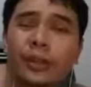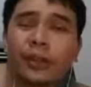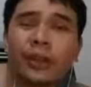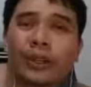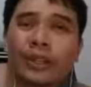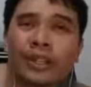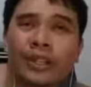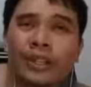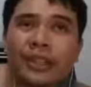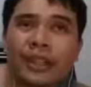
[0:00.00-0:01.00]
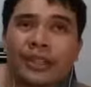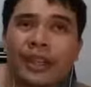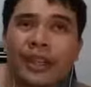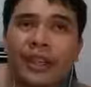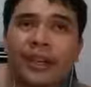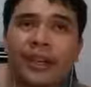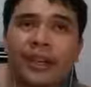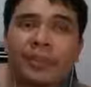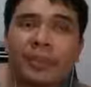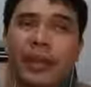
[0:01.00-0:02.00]
call center, they
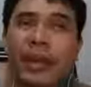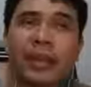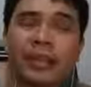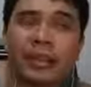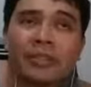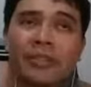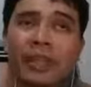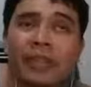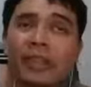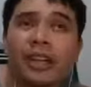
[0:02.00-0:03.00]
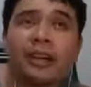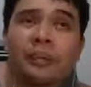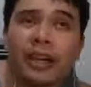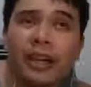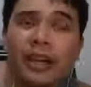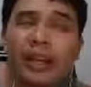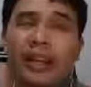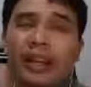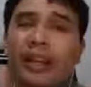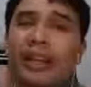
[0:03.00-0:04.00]
apply, they fail, I
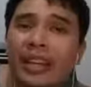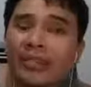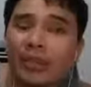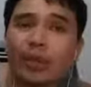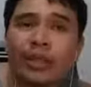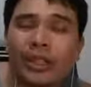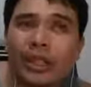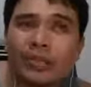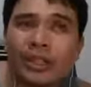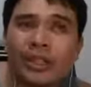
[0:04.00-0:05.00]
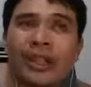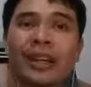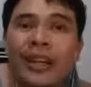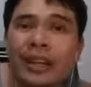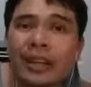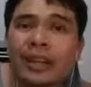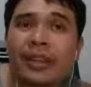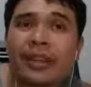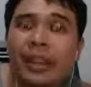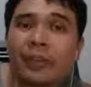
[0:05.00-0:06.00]
give them more tips, and then
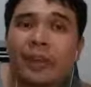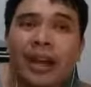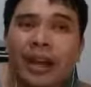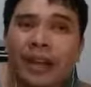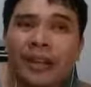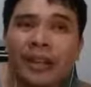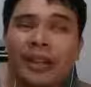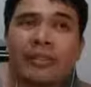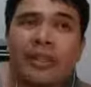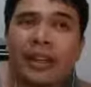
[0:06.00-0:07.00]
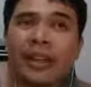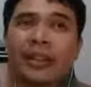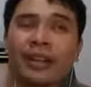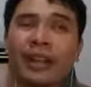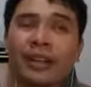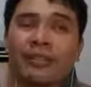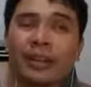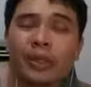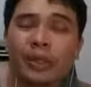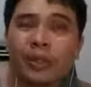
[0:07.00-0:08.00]
they apply, they fail, I give them
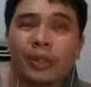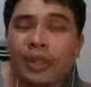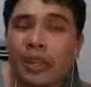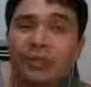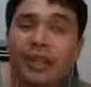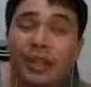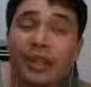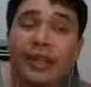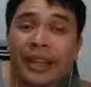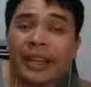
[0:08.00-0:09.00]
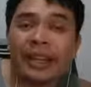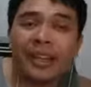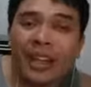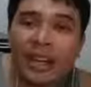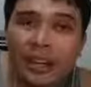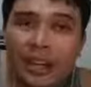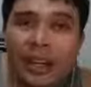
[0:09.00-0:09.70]
some more tips, and then they get hired.